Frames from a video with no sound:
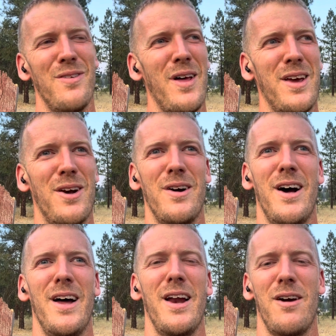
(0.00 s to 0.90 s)
like it or
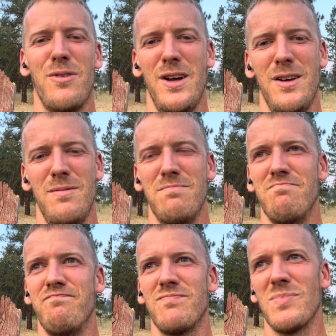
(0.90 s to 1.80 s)
not, every,
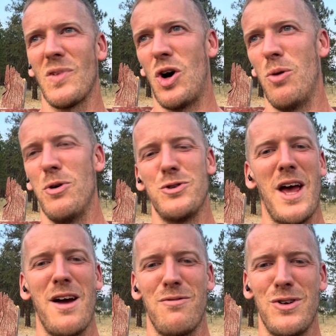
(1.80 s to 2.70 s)
almost
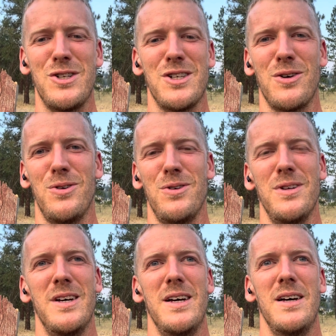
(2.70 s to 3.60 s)
every single
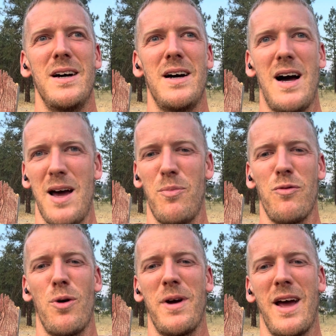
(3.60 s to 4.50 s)
high
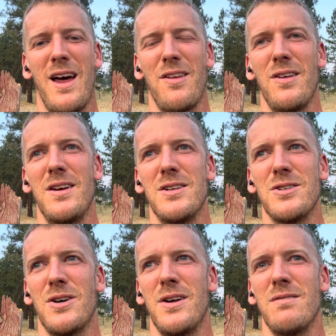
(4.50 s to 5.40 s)
performing athlete is
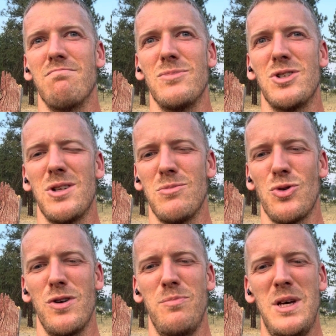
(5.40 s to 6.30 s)
on some
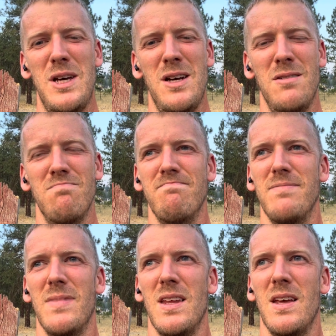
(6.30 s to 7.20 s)
sort of PED.
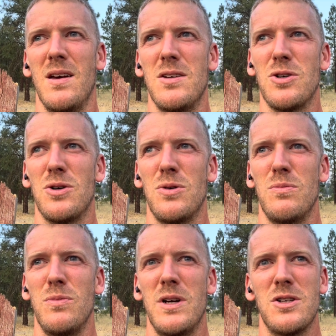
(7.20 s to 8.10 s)
So
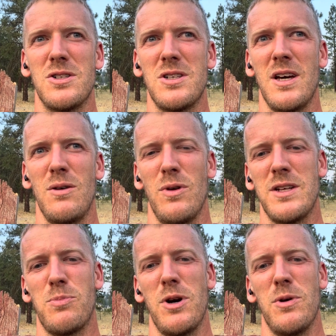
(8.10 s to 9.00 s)
we can just say, well,
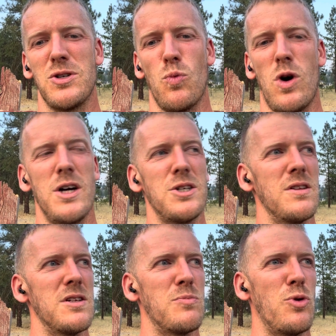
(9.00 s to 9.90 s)
that's pretty much a wash
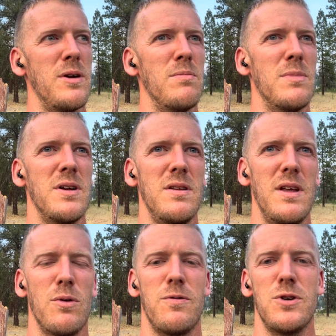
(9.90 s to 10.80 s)
at this point. But
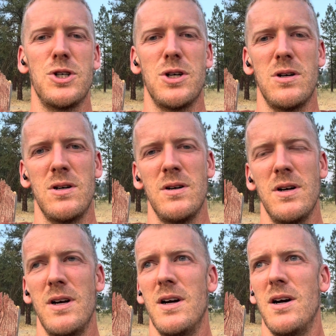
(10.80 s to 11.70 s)
they were for sure
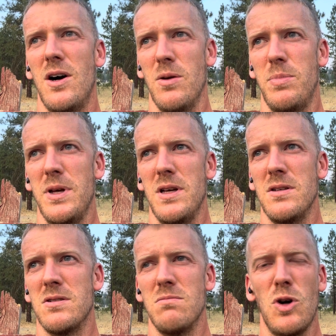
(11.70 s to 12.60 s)
on
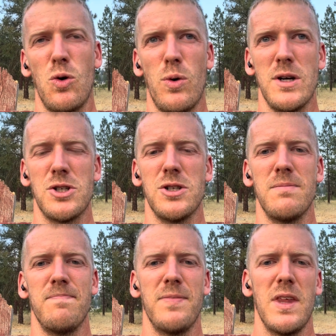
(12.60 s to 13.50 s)
PEDS, no question.